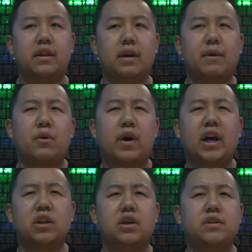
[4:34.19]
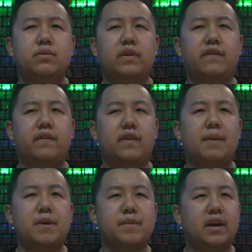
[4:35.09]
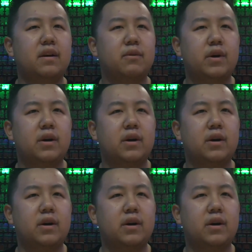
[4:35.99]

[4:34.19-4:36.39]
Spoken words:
I'm quite close with Hamid Mia.